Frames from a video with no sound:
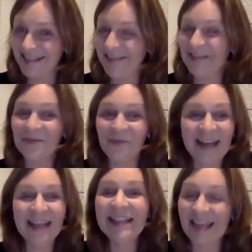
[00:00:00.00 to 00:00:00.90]
she looks
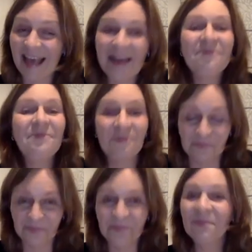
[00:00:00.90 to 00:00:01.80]
pregnant. Yeah.
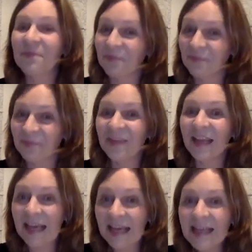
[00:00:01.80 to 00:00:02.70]
Mm-hmm, mm-hmm.
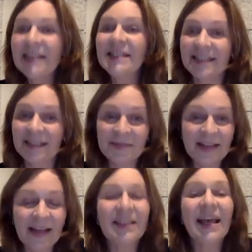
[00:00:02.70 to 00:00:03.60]
She seems
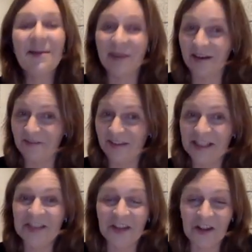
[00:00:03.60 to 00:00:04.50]
nice, but in fact,
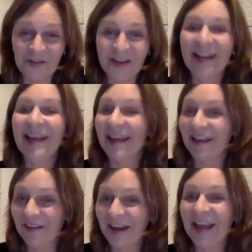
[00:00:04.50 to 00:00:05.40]
she's not really.
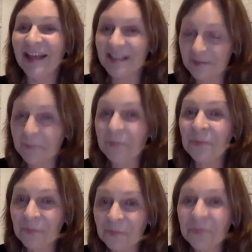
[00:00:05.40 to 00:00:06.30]
Great.
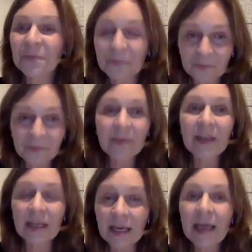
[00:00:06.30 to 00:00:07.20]
Mm-hmm.
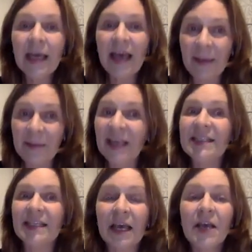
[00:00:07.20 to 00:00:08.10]

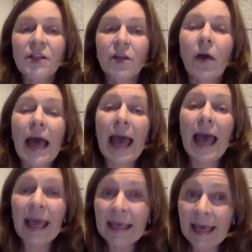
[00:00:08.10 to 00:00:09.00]
Amazing. So
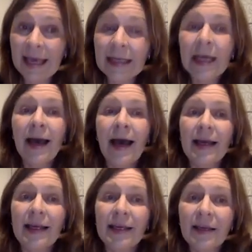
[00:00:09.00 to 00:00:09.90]
again,
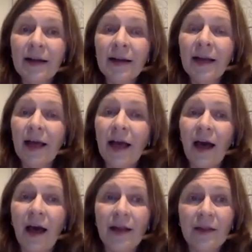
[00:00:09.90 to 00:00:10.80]
here
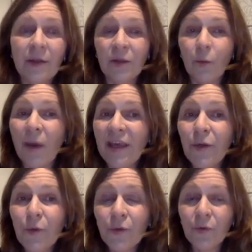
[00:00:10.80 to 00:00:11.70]
uh, the, the way
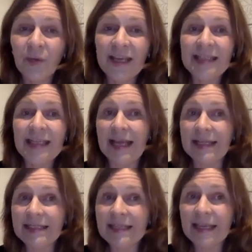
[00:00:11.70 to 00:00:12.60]
you create the
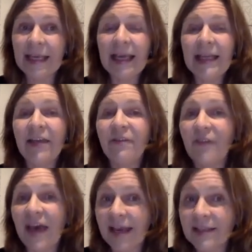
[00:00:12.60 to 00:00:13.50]
ending it
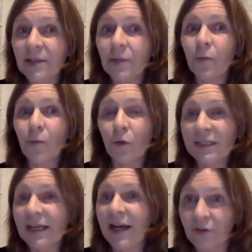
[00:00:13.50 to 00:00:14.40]
affects what
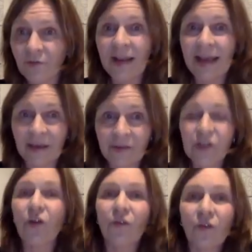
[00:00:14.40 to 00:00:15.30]
kind of language
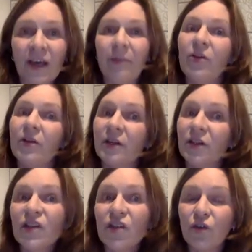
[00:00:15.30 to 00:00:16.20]
or vocabulary
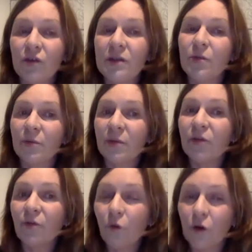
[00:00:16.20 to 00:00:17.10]
the students would
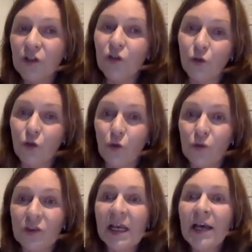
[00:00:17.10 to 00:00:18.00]
be forced to
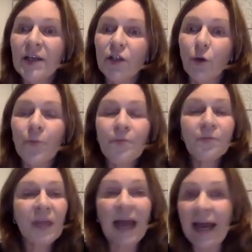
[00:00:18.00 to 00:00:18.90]
use so
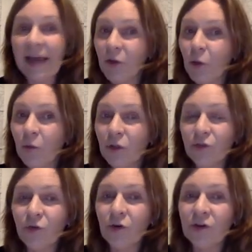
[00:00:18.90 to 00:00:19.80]
either you want to
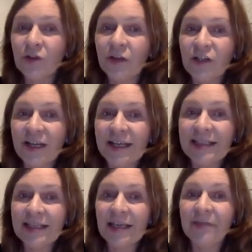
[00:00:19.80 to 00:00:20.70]
focus on
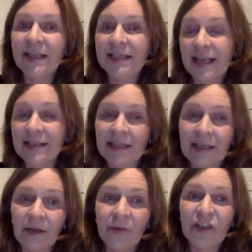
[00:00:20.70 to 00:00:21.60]
adjectives as, as
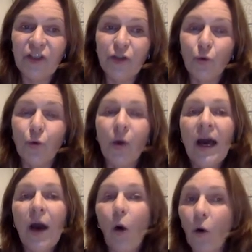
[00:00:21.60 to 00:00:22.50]
here we do
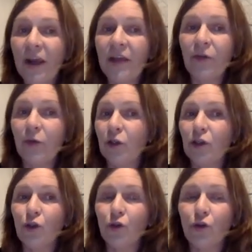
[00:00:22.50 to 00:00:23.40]
or if you
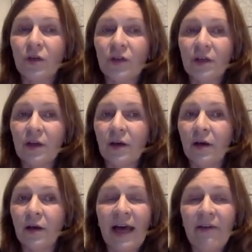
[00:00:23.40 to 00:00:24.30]
want to
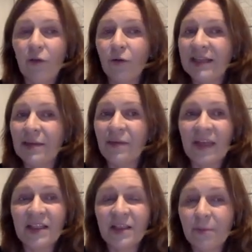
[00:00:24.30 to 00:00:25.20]
uh, have a look at
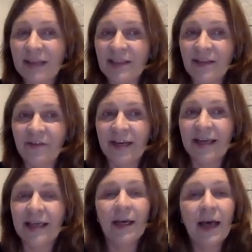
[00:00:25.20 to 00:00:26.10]
something
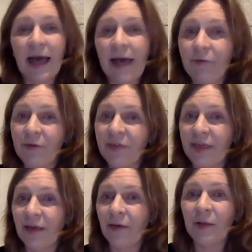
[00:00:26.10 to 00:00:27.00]
specific
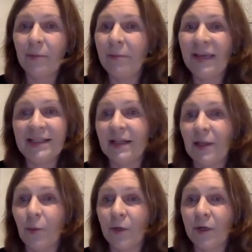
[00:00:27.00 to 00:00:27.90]
everything will basically
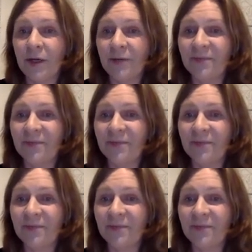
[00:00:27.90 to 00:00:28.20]
work